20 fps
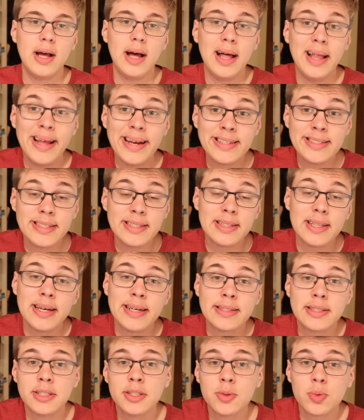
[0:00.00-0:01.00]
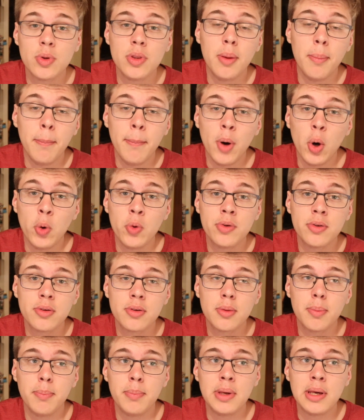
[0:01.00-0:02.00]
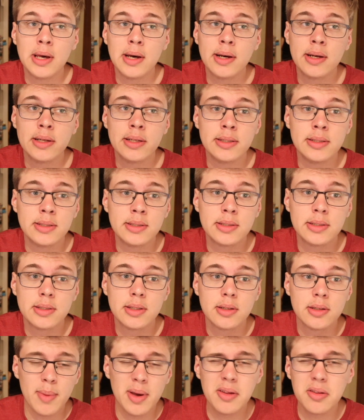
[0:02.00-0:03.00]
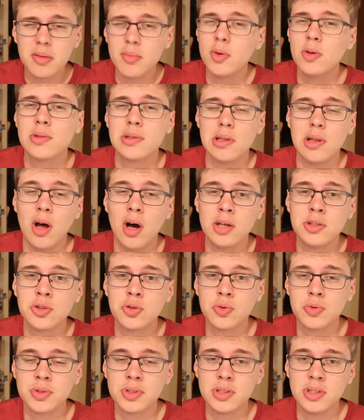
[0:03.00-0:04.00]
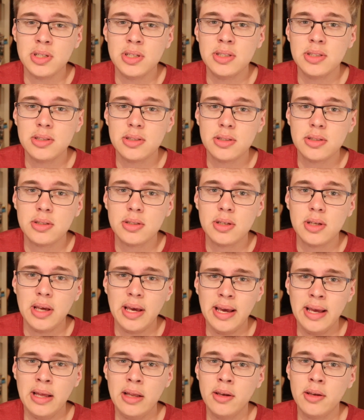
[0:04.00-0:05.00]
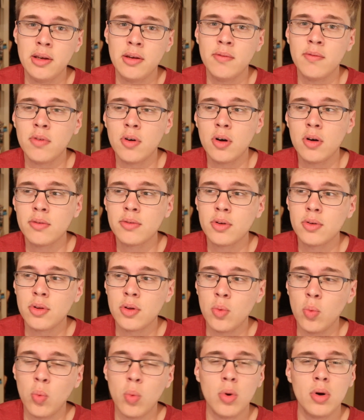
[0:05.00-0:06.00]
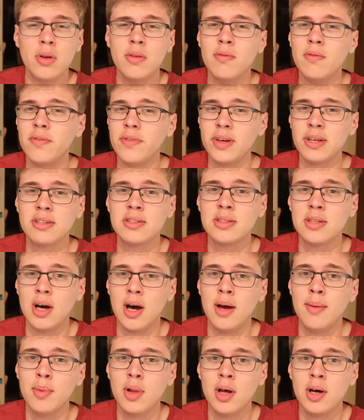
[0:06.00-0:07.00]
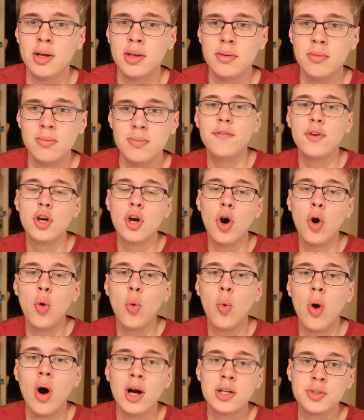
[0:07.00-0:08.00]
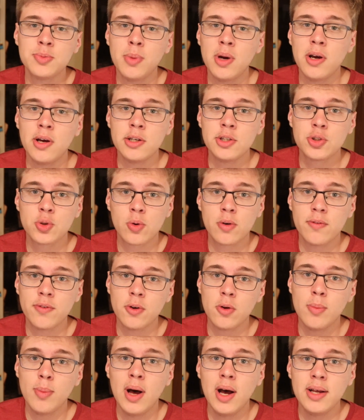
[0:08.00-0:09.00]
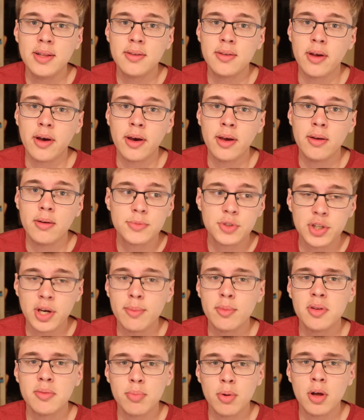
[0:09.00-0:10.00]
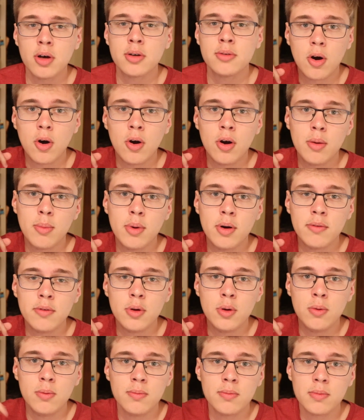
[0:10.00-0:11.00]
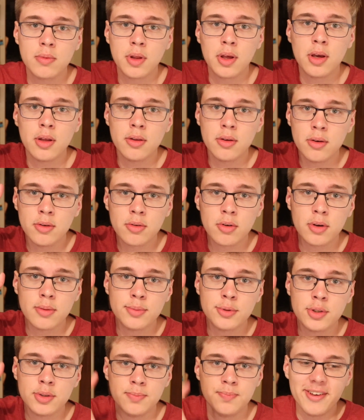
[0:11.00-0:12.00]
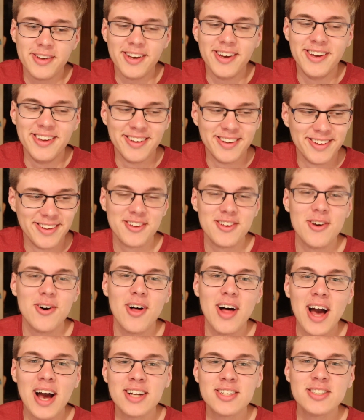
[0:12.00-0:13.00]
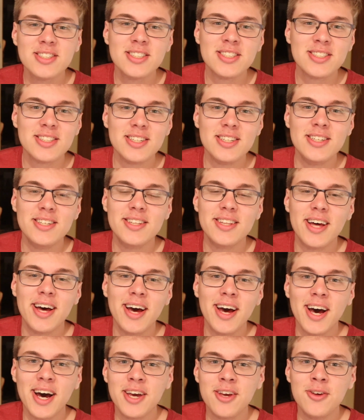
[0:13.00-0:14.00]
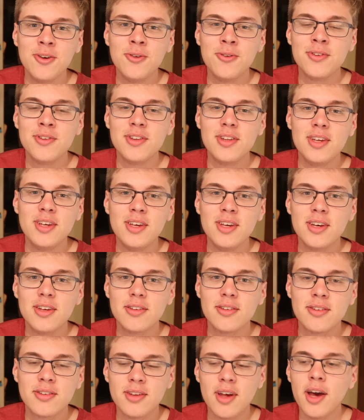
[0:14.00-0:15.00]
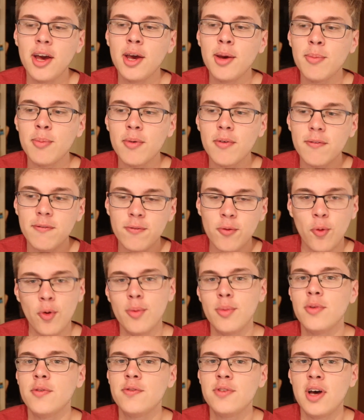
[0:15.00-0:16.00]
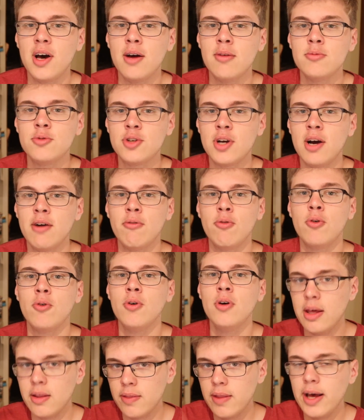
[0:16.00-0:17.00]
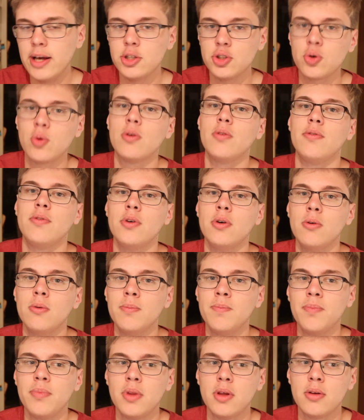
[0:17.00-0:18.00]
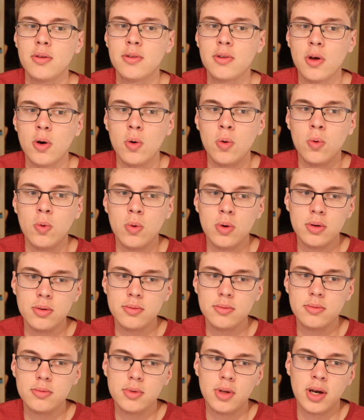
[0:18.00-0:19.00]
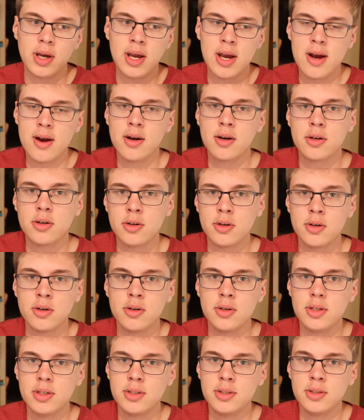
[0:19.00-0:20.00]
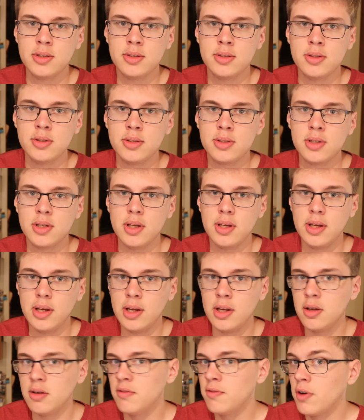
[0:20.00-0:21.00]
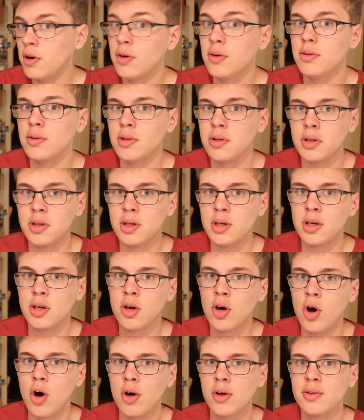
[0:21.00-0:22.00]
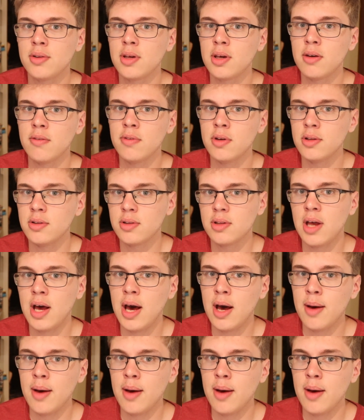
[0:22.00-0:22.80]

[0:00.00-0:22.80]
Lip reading: I actually like this one the most because it makes the most logical sense and it involves only one fixed timeline. If you go watch my short film, Hindsight, shameless plug, card above you, link in the description, you'll actually see that I use the same form of time travel in that short film. So a character is inadvertently causing events to